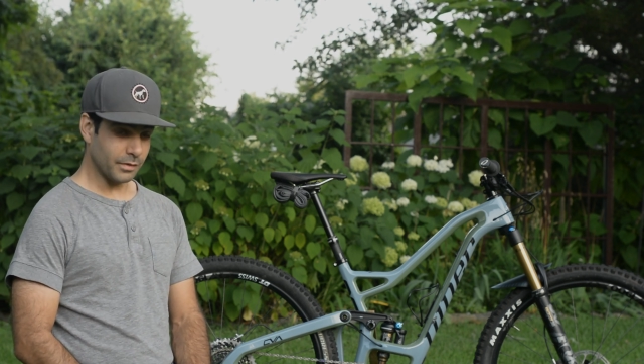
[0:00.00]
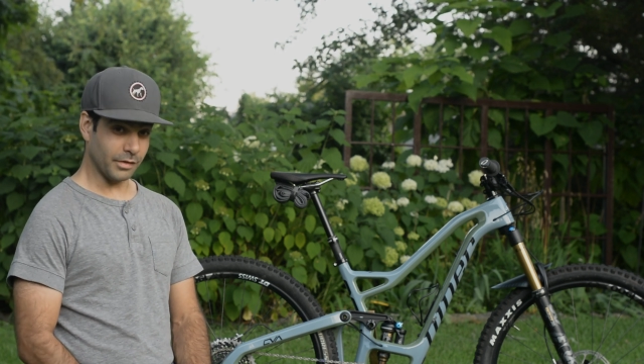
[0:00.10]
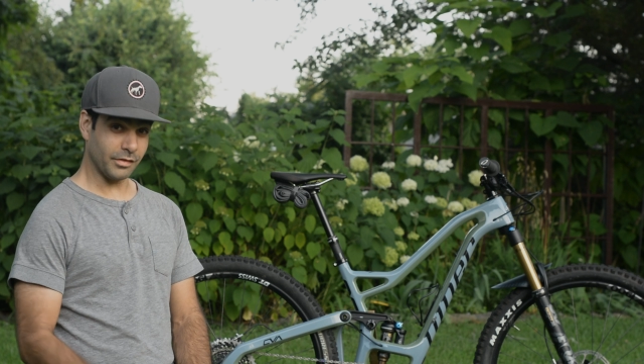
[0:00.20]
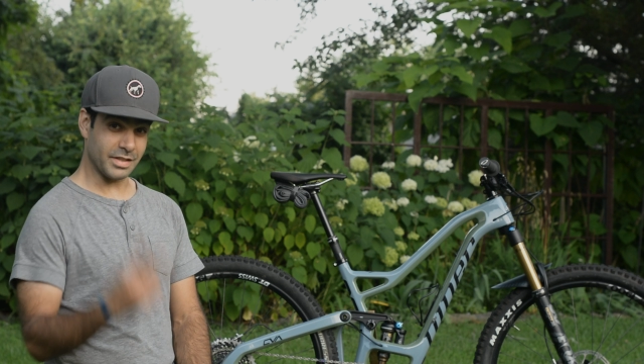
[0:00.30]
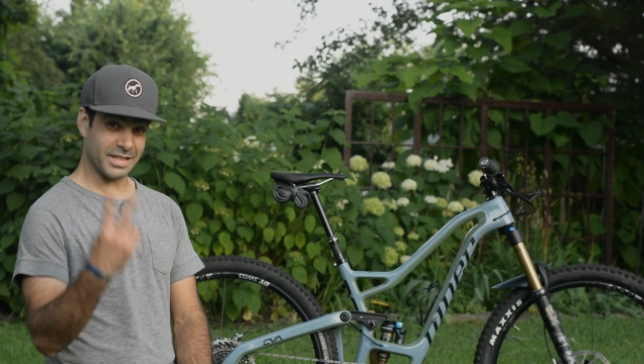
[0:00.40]

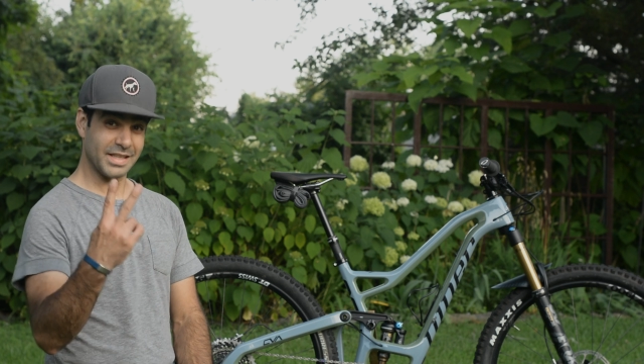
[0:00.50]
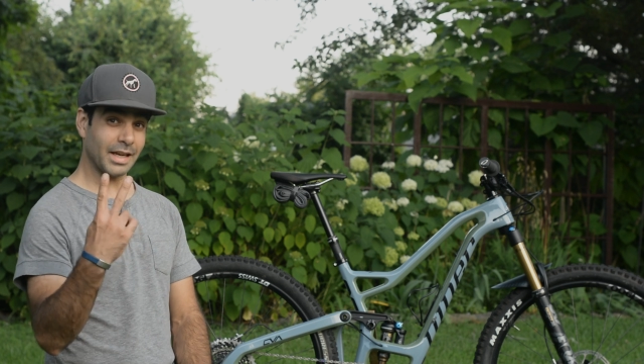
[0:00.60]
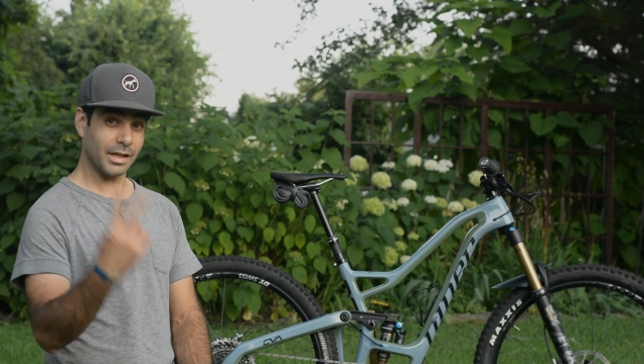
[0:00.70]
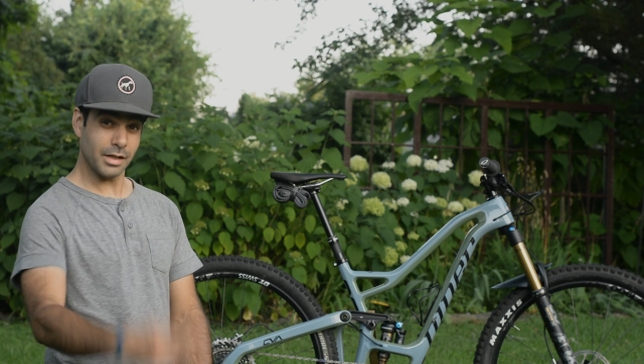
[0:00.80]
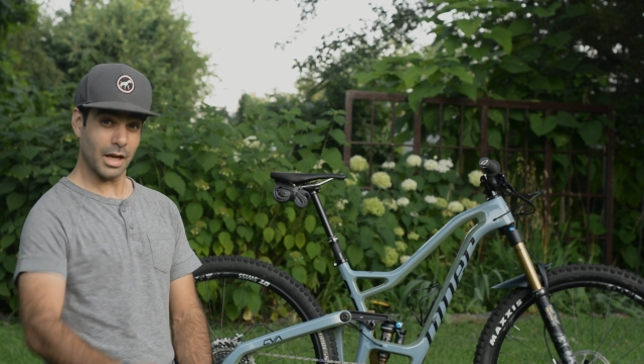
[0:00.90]
This is the
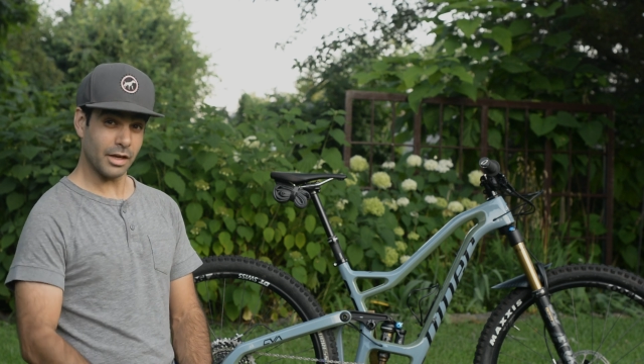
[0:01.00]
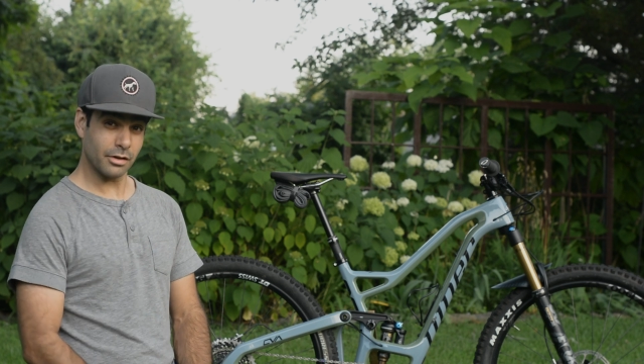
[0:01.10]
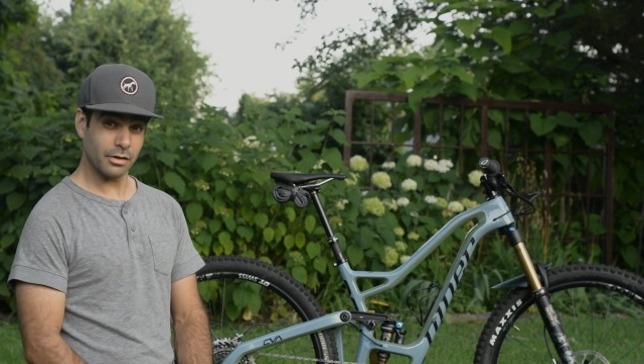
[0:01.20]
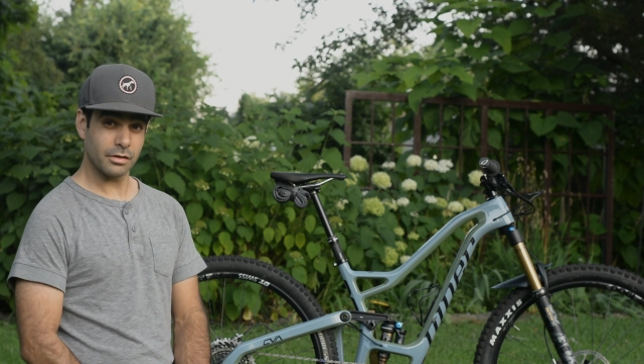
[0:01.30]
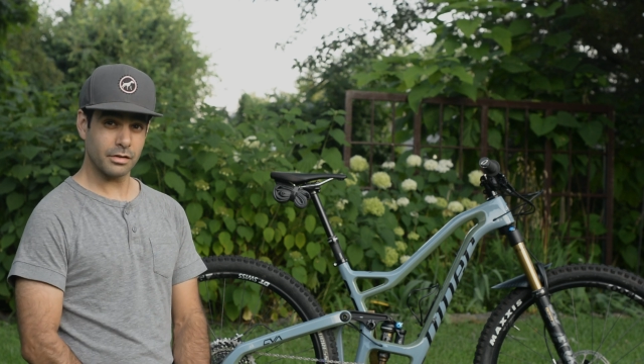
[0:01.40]
second
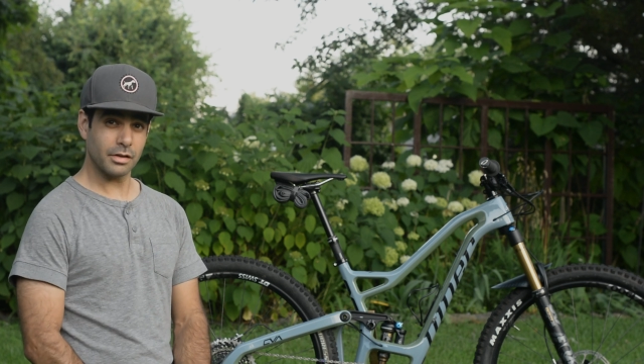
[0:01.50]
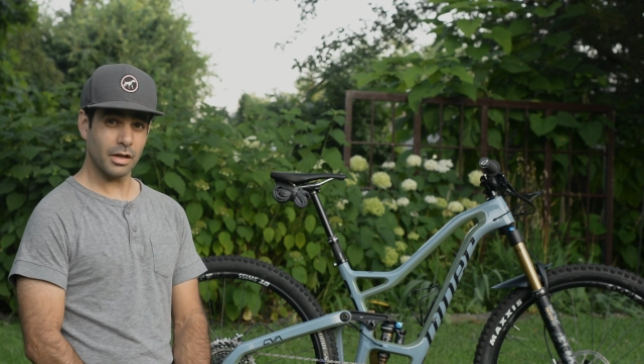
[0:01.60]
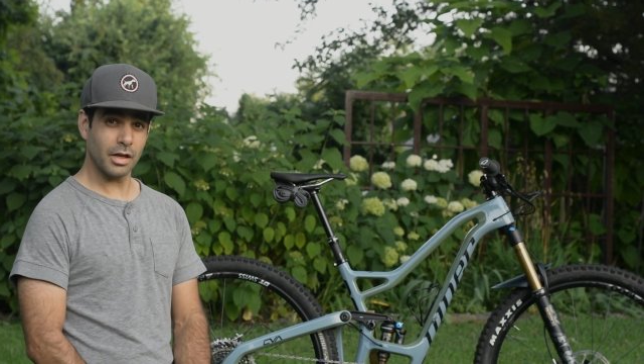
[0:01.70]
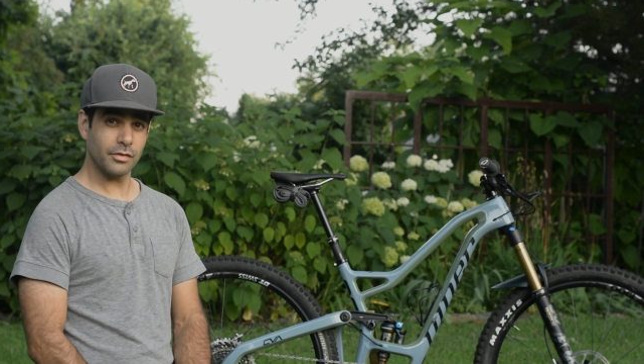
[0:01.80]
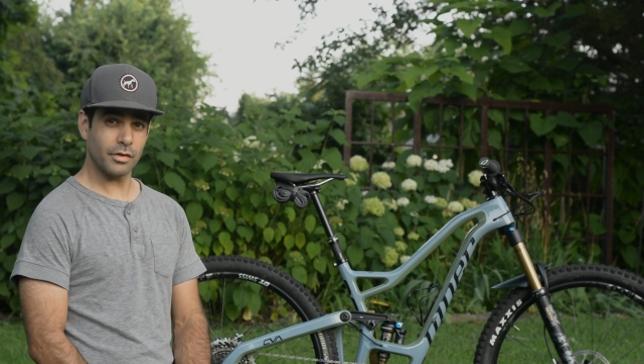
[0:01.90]
Niner
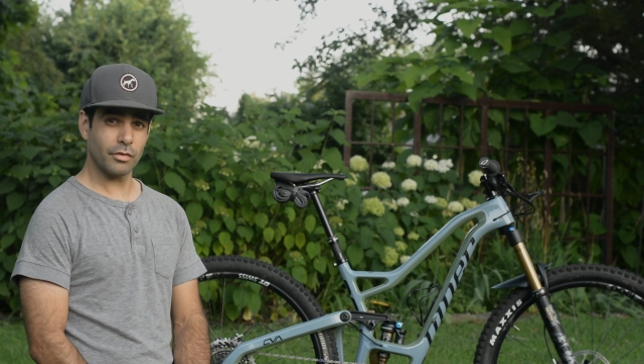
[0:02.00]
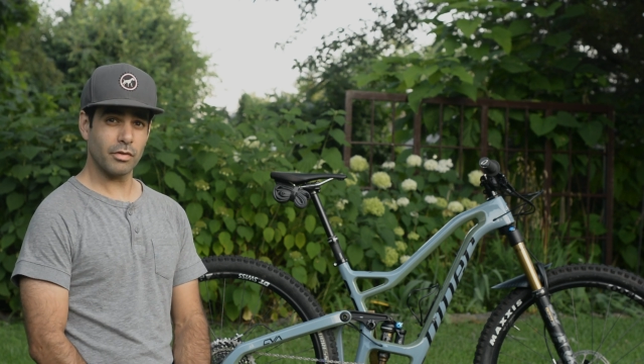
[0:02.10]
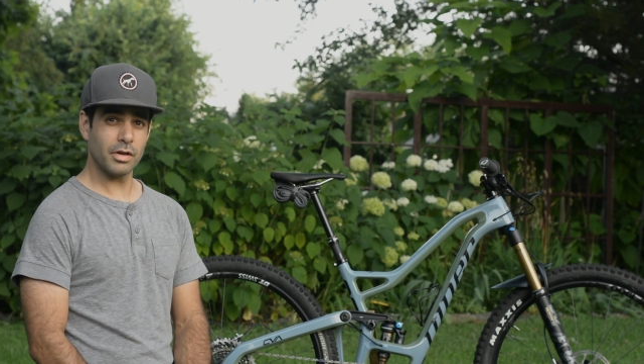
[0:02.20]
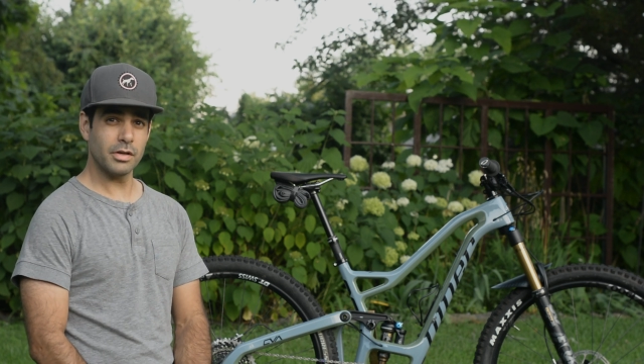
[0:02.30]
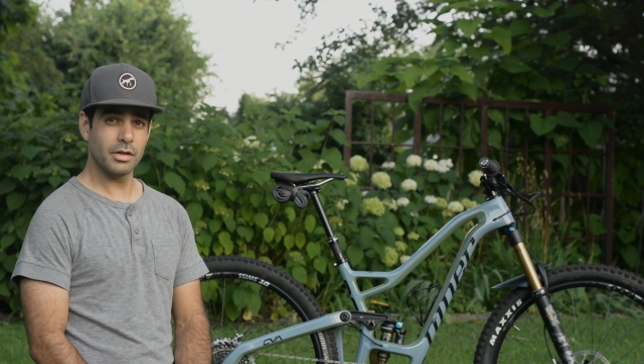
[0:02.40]
I have ever
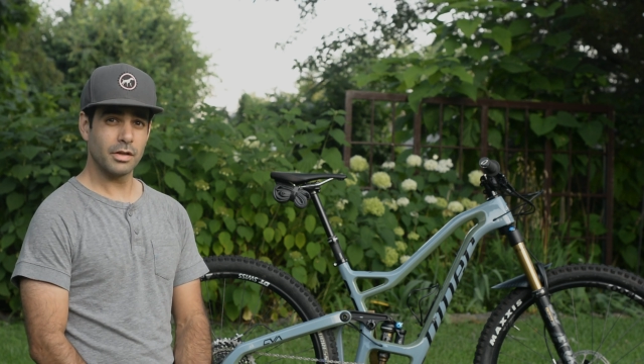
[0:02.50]
ridden.